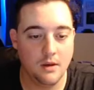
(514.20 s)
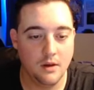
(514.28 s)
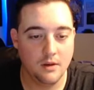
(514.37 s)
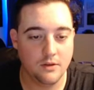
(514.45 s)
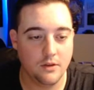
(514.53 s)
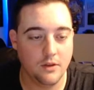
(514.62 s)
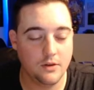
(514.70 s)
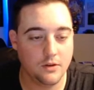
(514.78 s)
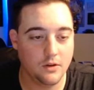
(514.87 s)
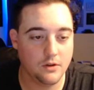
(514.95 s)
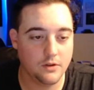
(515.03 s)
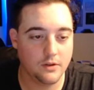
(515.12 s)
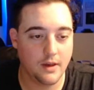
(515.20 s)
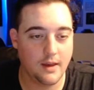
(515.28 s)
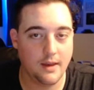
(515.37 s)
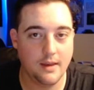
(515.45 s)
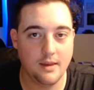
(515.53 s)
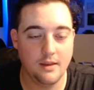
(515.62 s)
So this looks
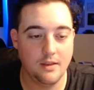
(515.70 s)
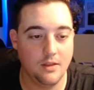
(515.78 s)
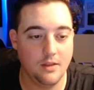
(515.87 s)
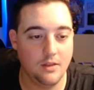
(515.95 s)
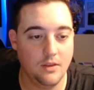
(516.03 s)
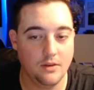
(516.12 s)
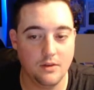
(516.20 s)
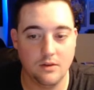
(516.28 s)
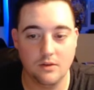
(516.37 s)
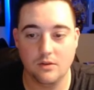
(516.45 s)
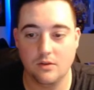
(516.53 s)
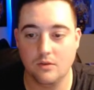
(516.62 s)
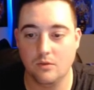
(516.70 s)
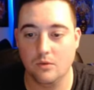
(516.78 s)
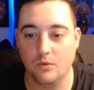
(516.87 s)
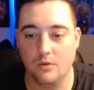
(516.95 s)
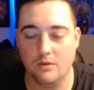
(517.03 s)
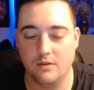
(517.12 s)
like this is
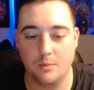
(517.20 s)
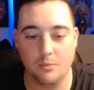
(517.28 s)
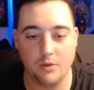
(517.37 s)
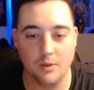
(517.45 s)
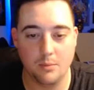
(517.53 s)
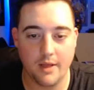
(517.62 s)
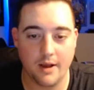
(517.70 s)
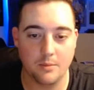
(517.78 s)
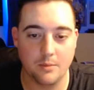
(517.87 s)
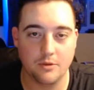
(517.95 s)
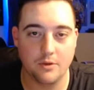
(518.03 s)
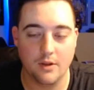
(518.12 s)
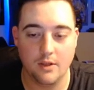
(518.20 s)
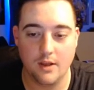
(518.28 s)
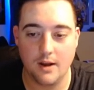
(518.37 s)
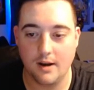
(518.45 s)
resembling Black Ops 3 a lot